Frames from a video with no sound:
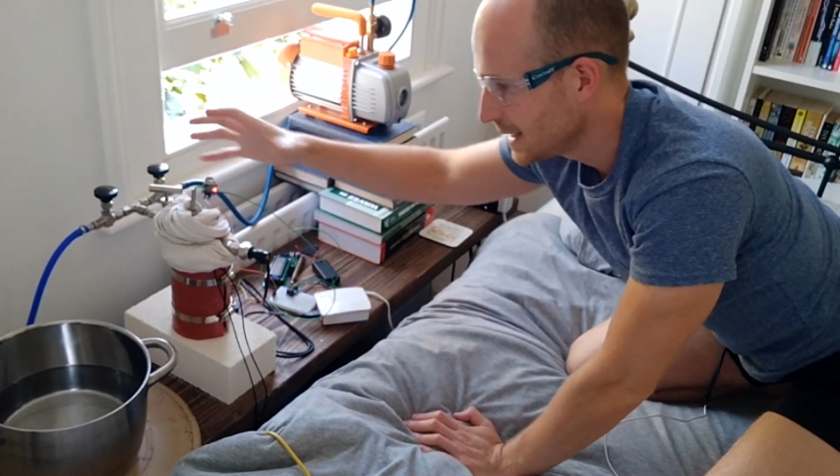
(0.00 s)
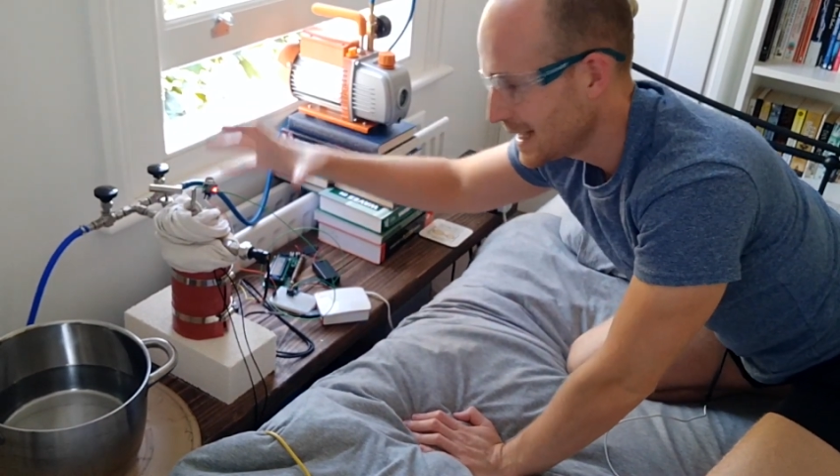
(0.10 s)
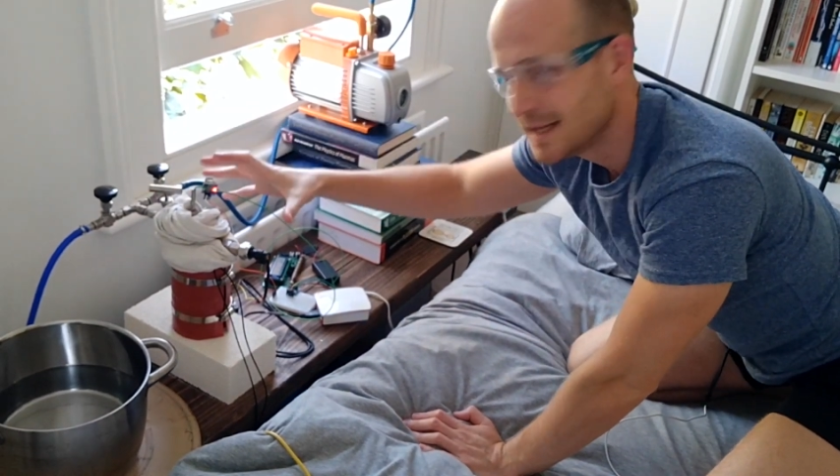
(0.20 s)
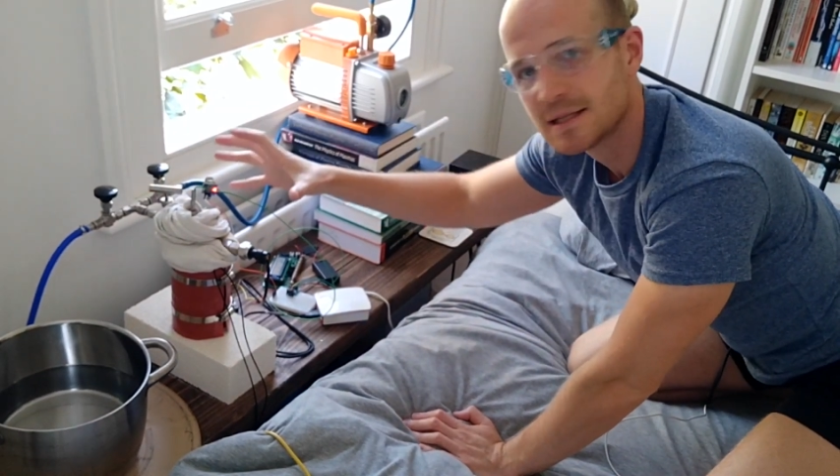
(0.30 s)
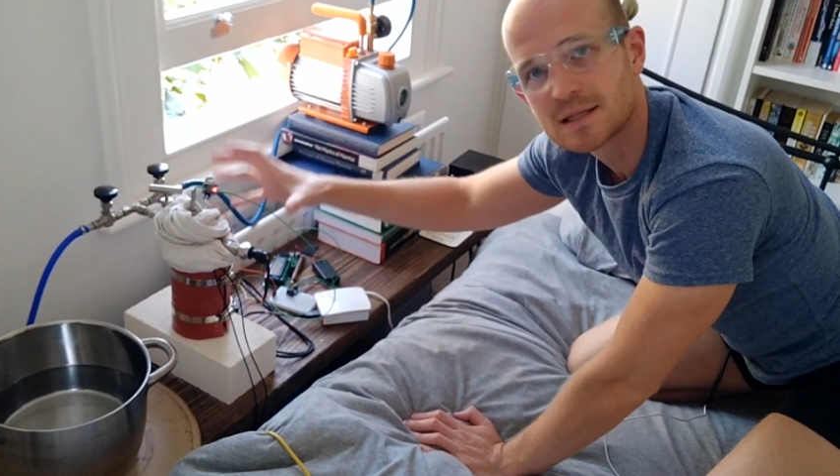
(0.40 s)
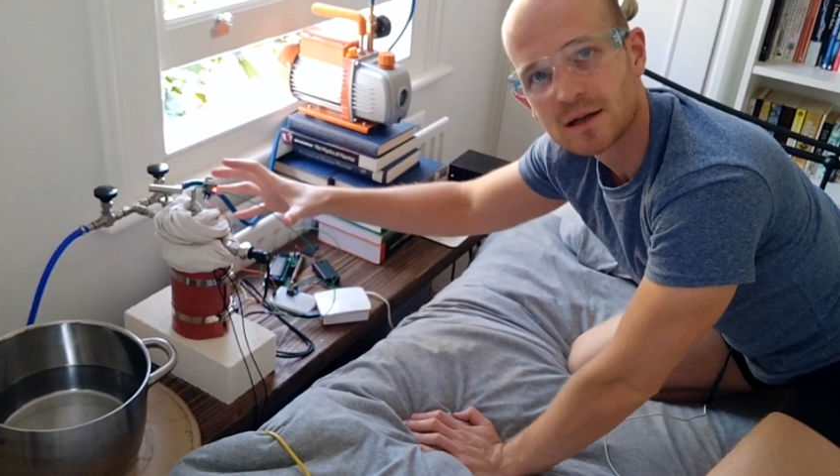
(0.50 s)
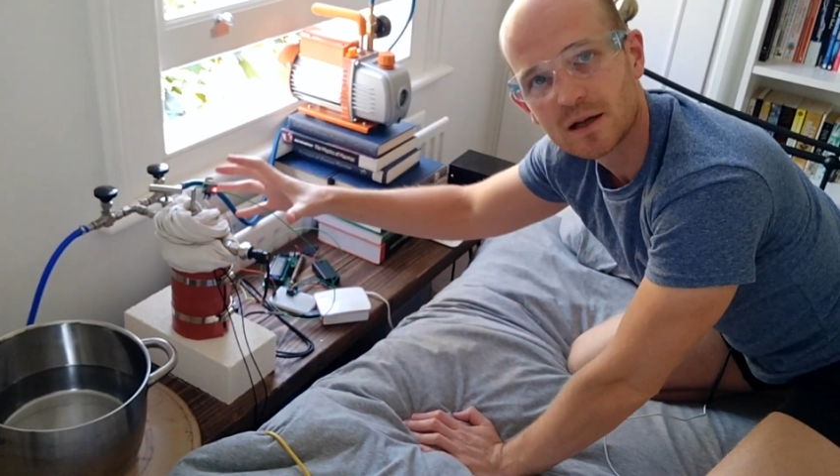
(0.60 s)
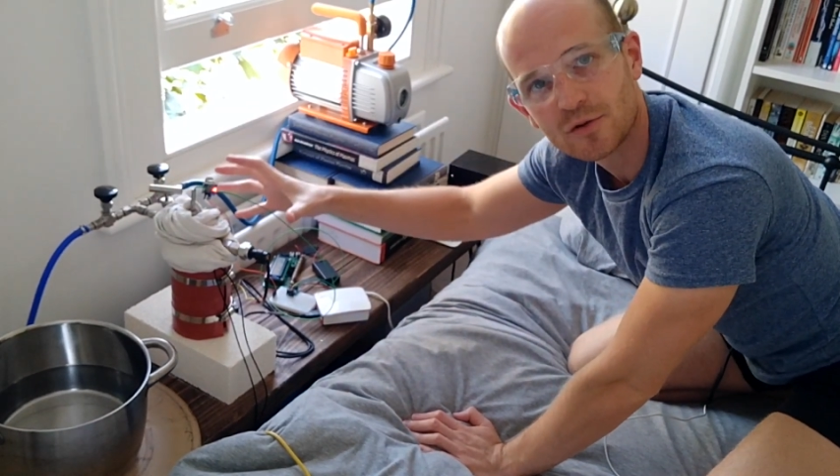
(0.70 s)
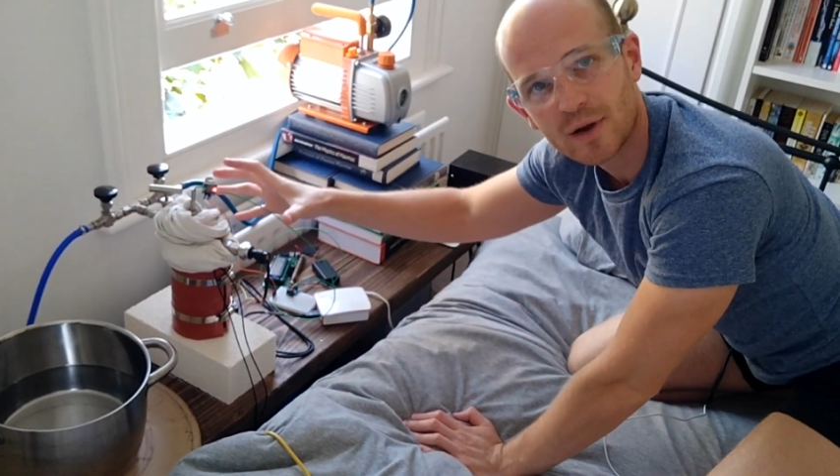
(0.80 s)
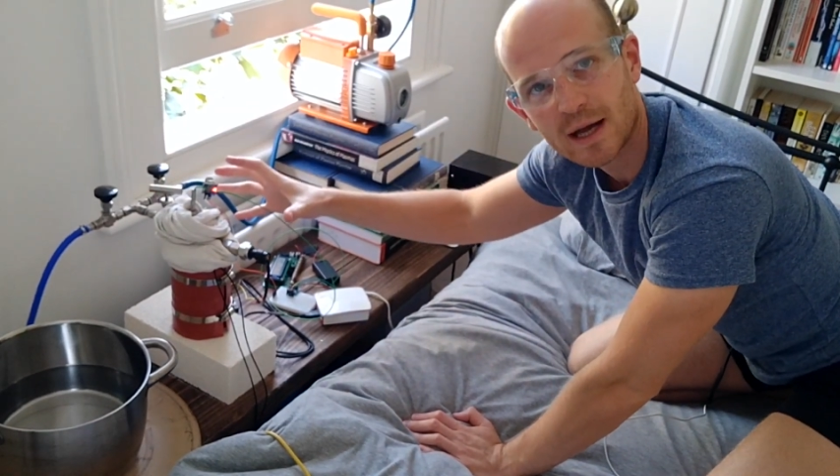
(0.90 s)

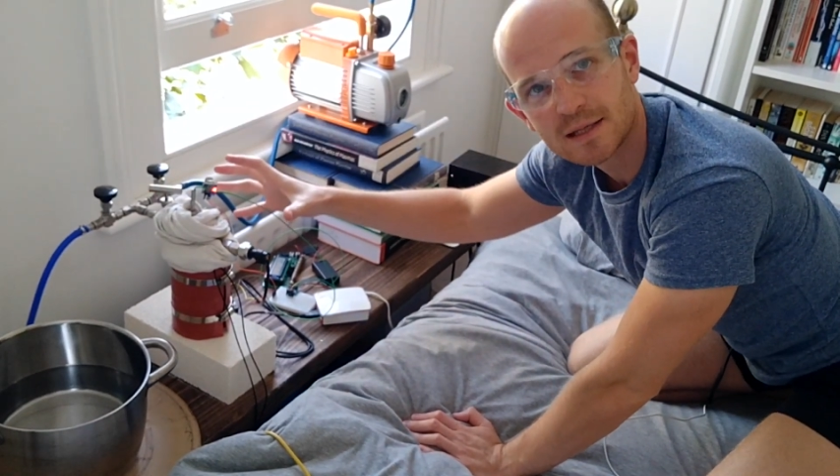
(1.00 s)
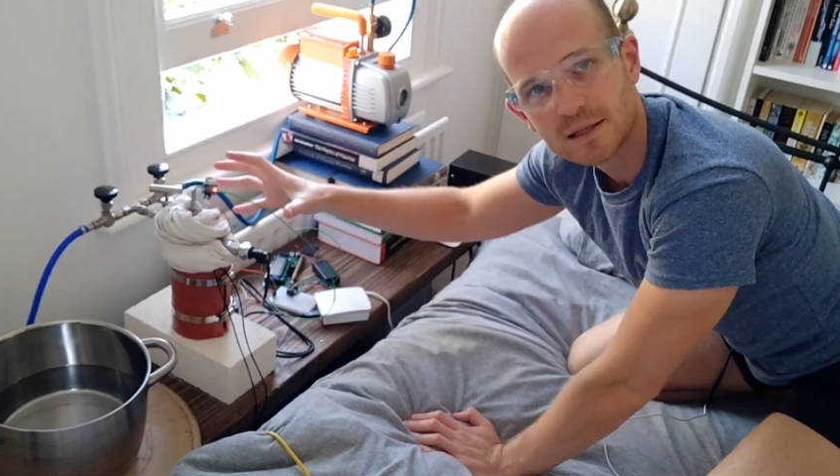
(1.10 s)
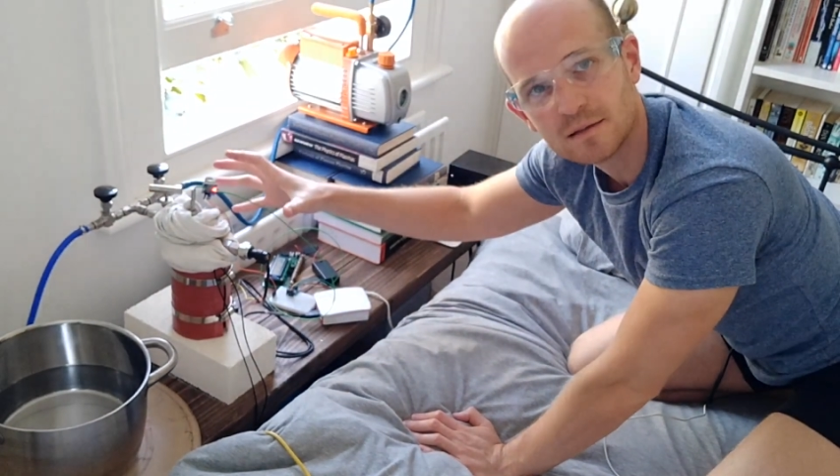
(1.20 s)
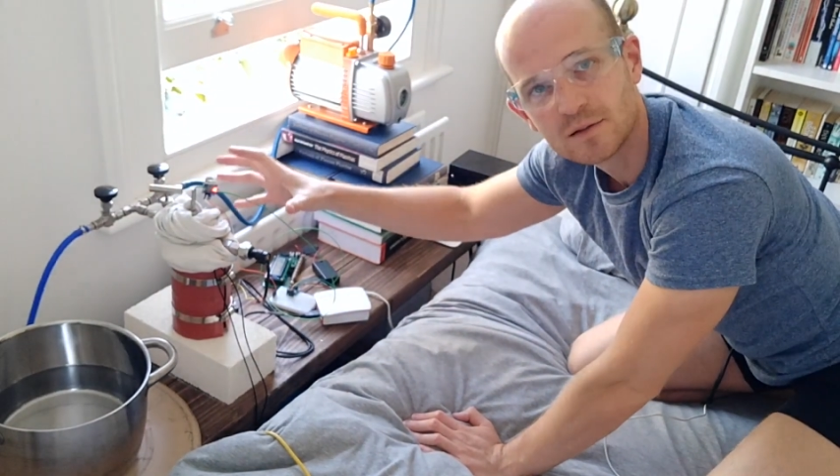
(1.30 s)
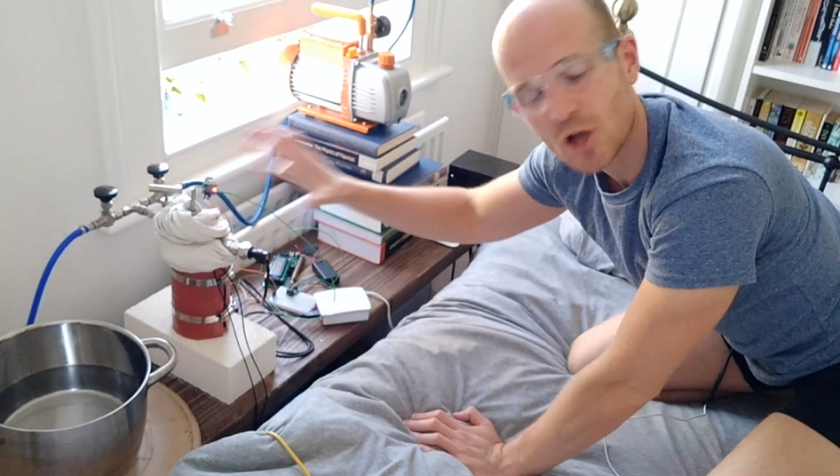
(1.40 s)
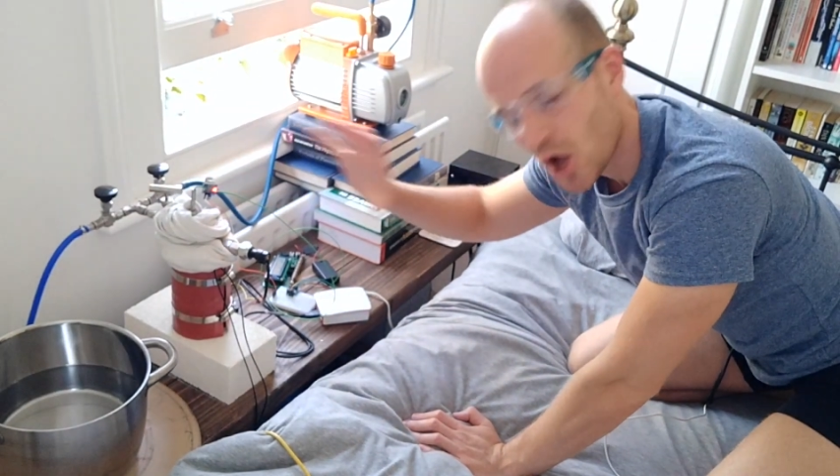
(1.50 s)
inside the reactor,